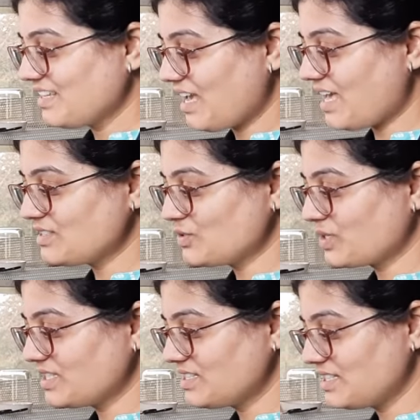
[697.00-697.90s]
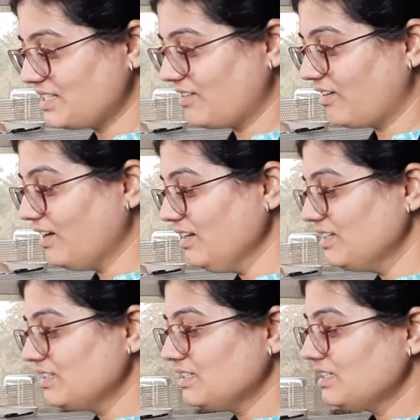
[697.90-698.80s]
As you can see here,
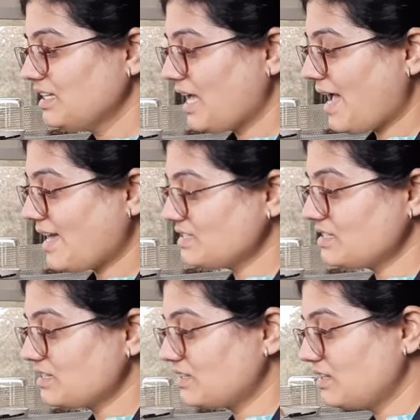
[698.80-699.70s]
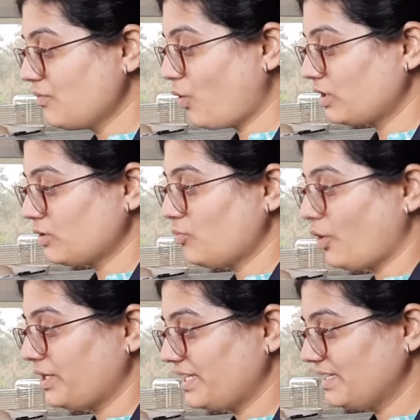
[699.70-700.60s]
as the water
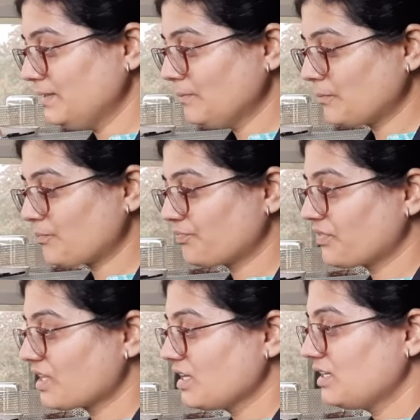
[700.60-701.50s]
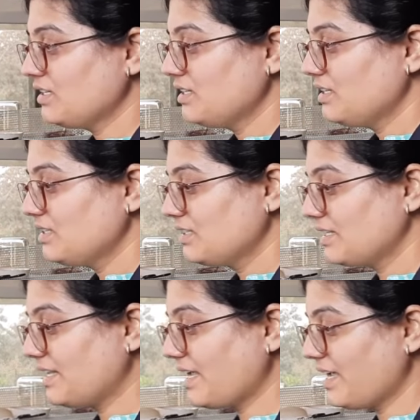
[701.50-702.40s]
boiling,
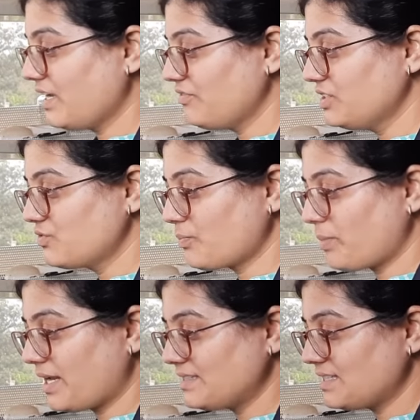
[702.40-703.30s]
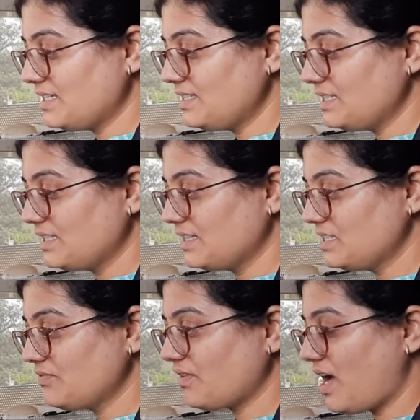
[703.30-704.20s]
the air which was present in
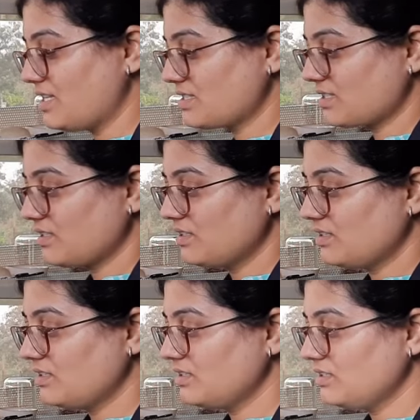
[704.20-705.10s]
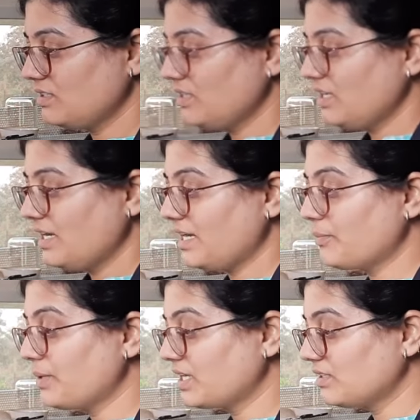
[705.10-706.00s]
this flask,
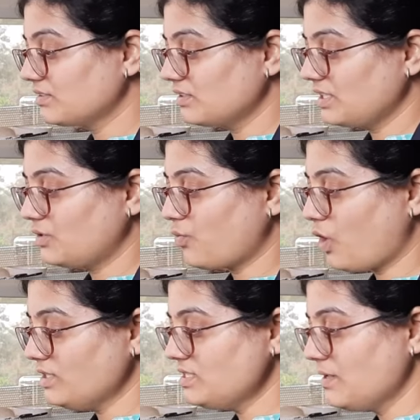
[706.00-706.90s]
it was